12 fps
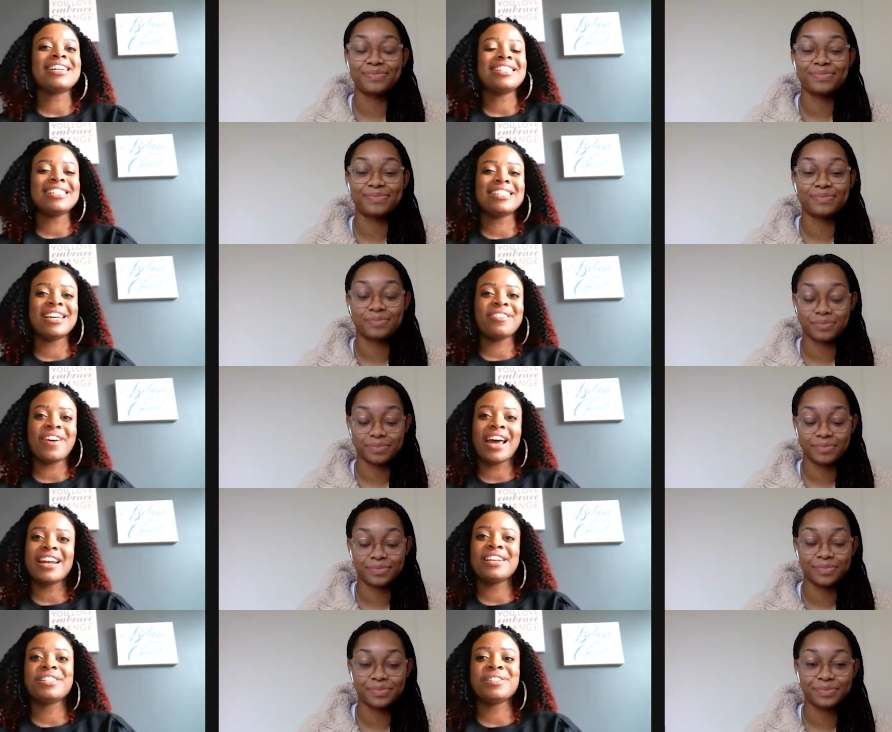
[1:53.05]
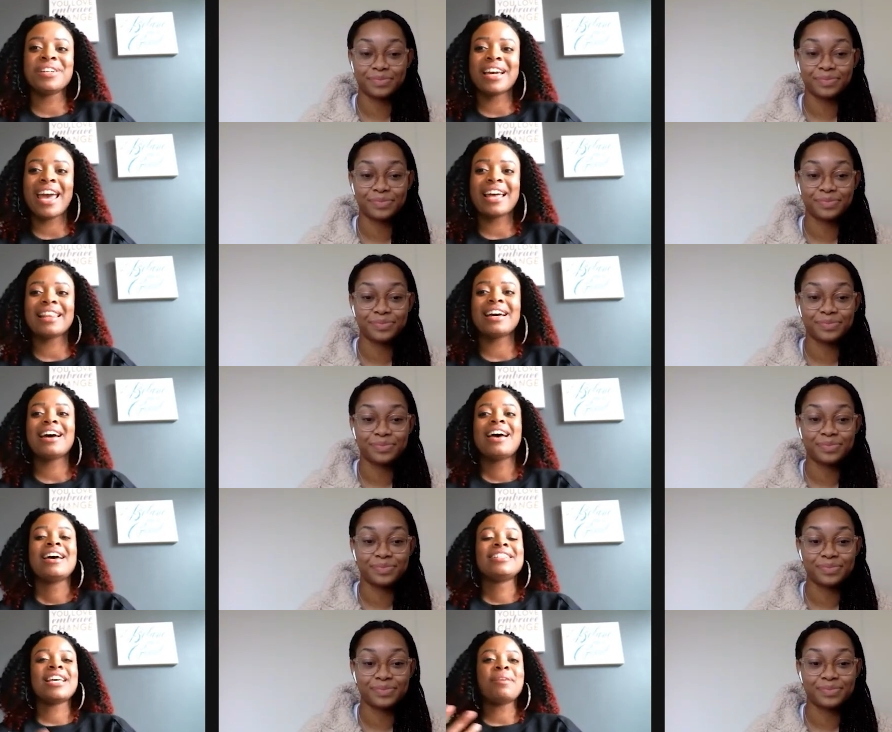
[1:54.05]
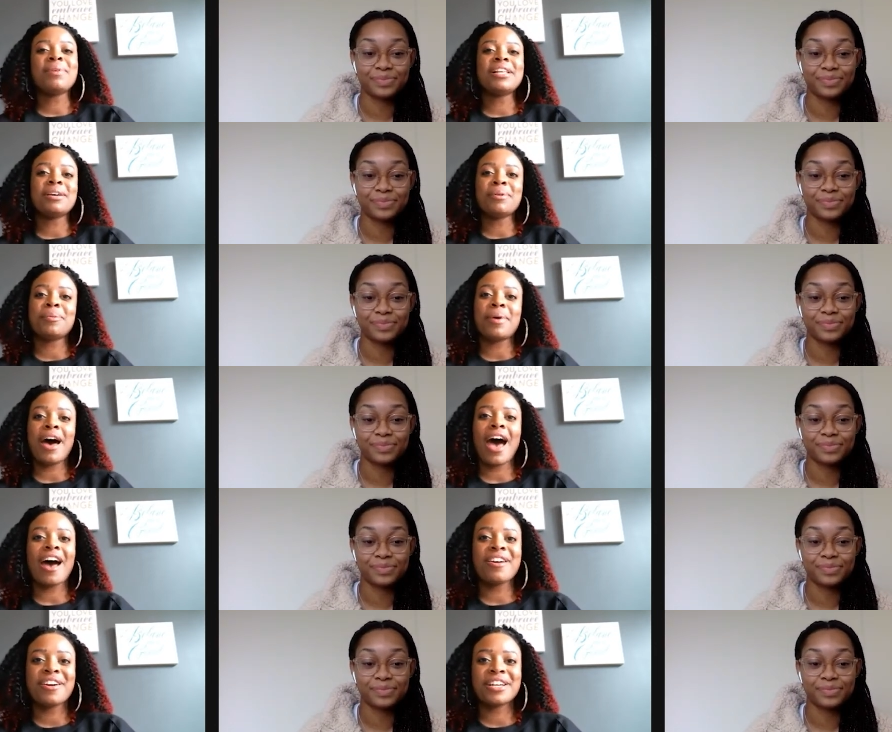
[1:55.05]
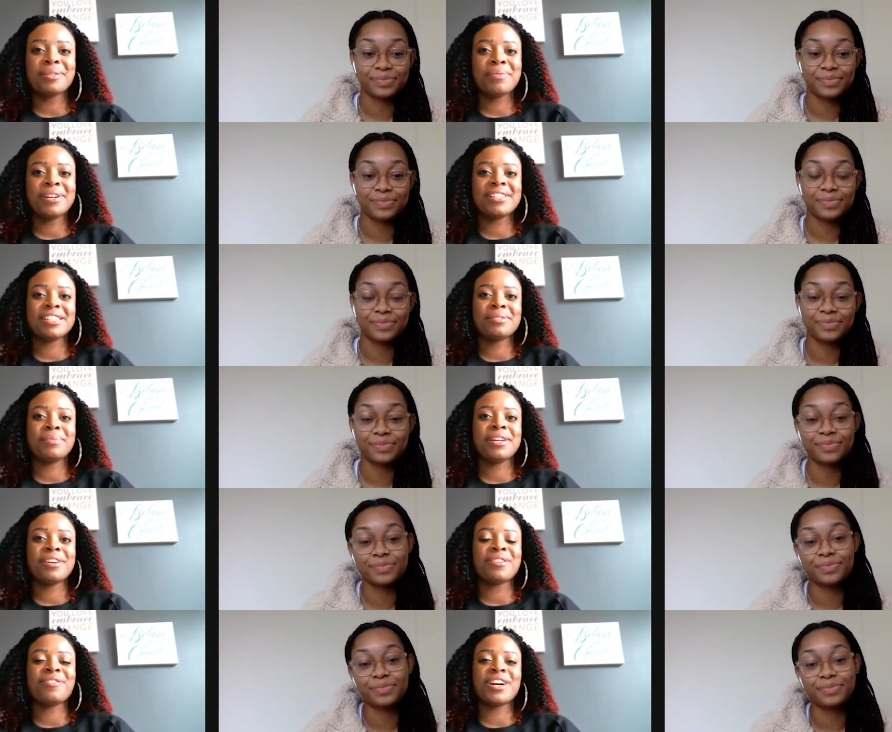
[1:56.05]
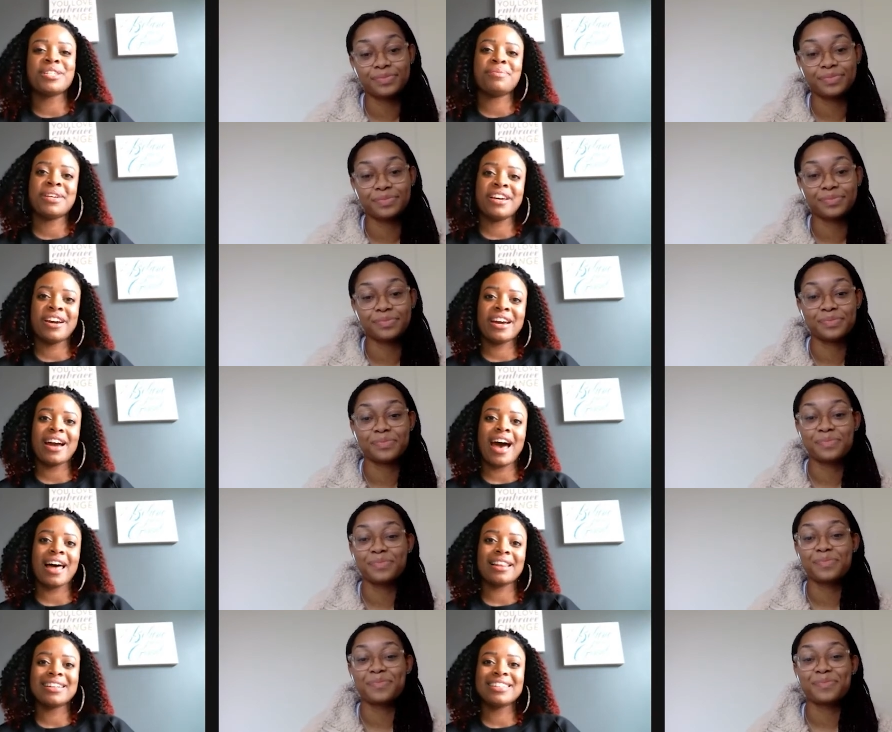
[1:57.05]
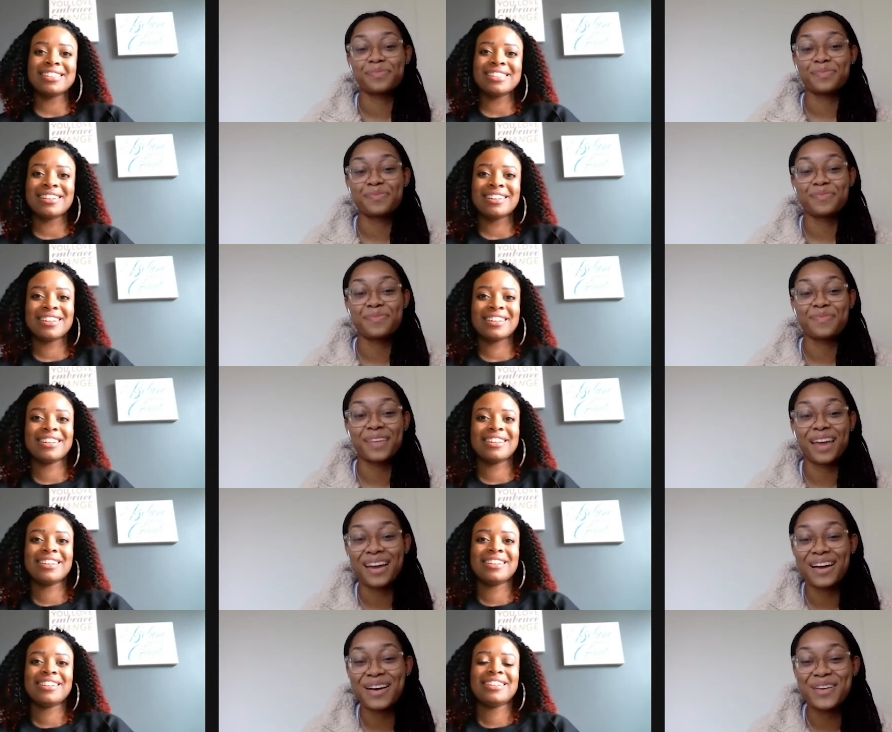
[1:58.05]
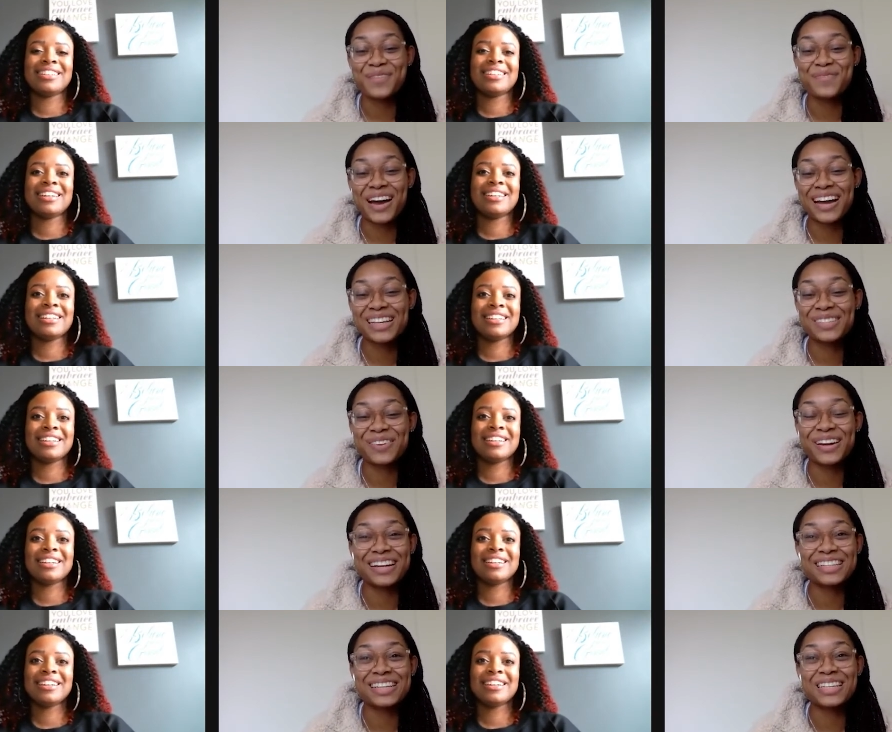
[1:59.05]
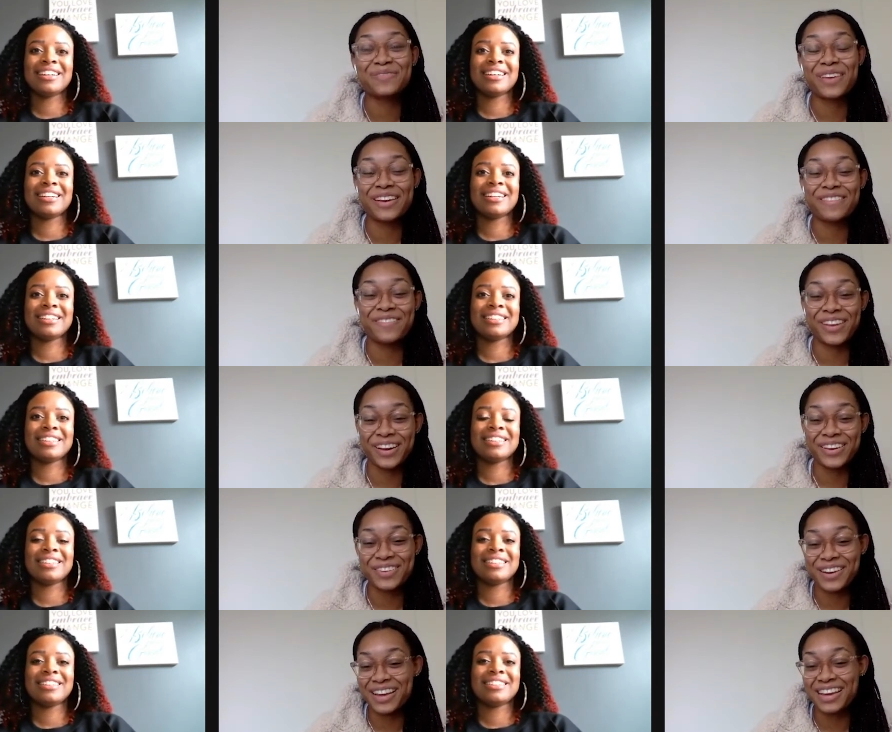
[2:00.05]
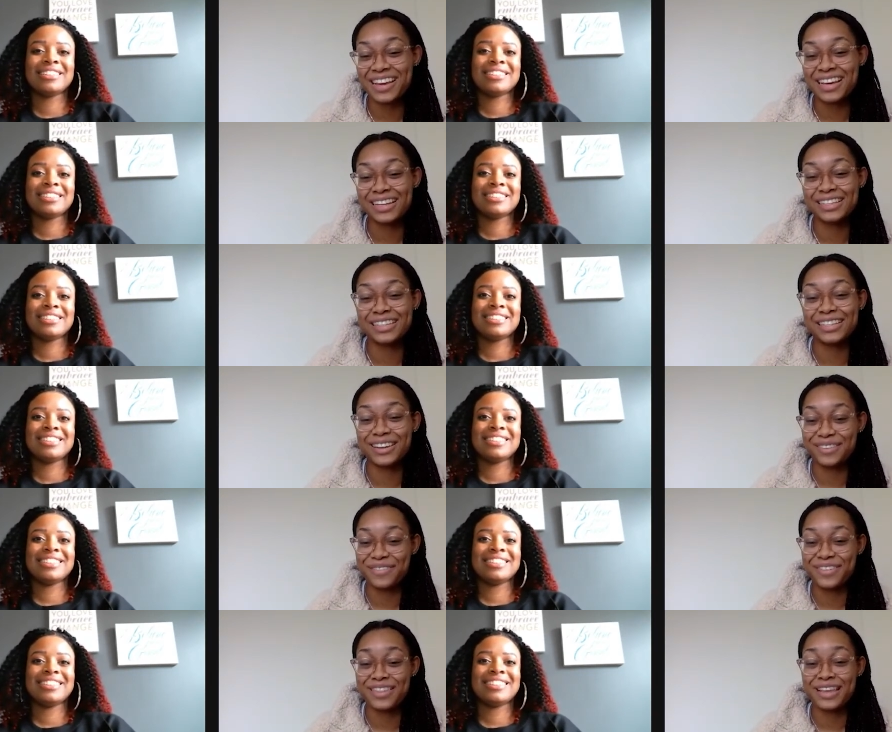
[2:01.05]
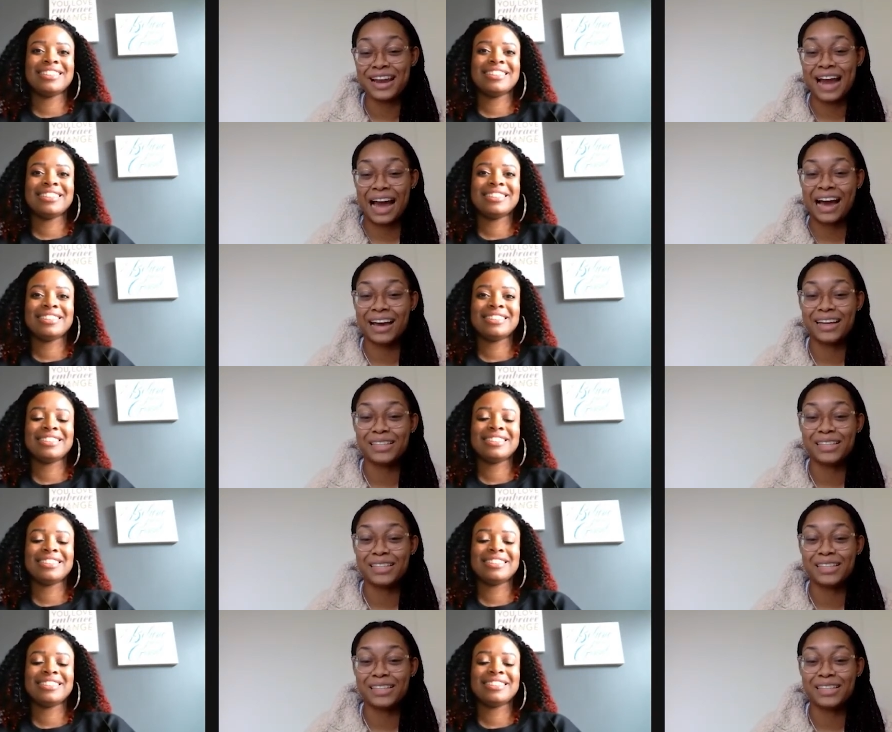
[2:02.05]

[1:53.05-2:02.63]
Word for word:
Speaker 1: just get right into it, Kayla. Tell me a little bit about how your experience has been your freshman year at college.
Speaker 2: Um, my experience has been very unique. It's different than I